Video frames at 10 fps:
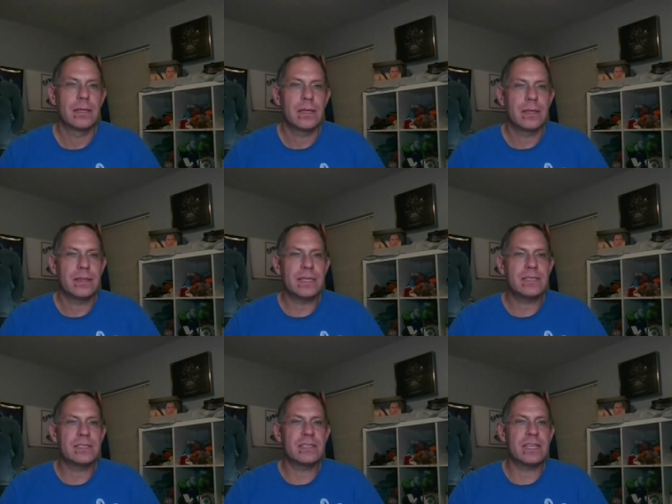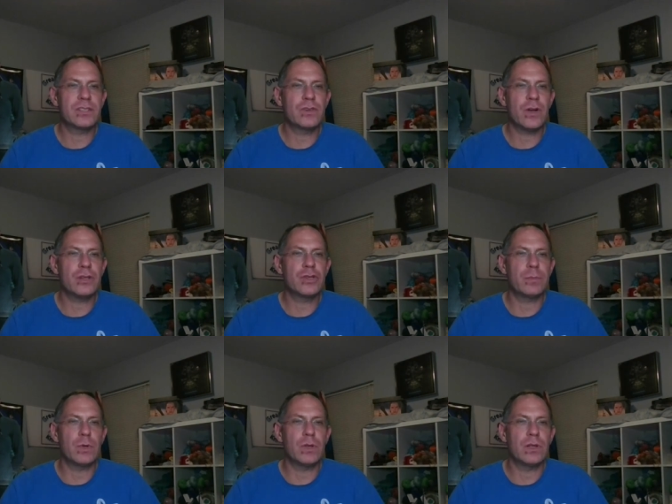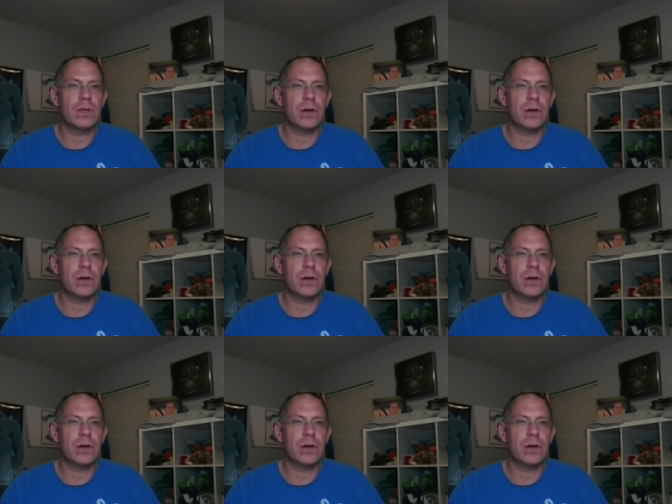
this is the scrunchable, or